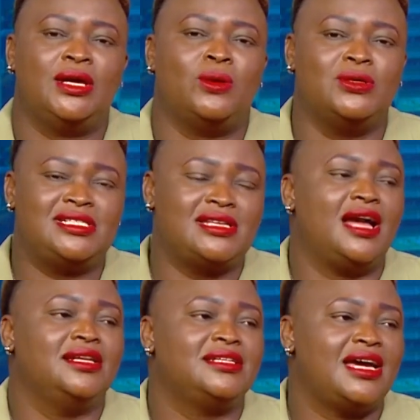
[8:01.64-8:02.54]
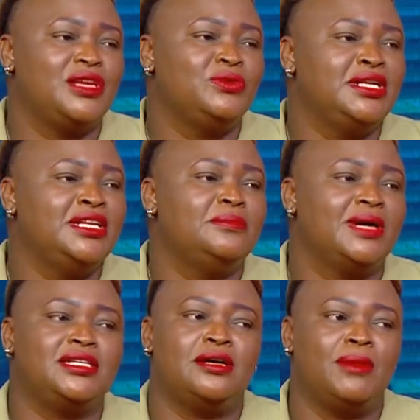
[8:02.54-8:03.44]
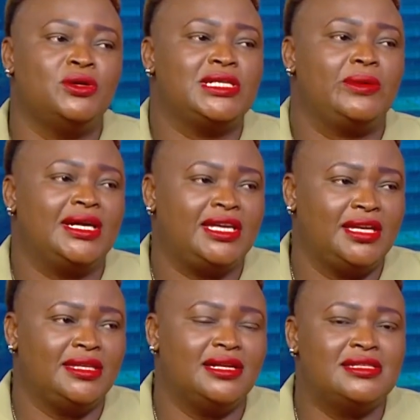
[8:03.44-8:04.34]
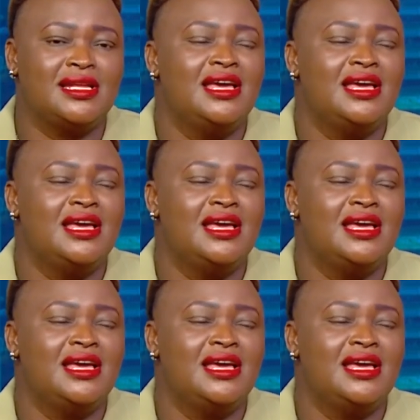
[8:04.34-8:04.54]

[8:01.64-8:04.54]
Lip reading: concerned, and we really mind about our Kenyans,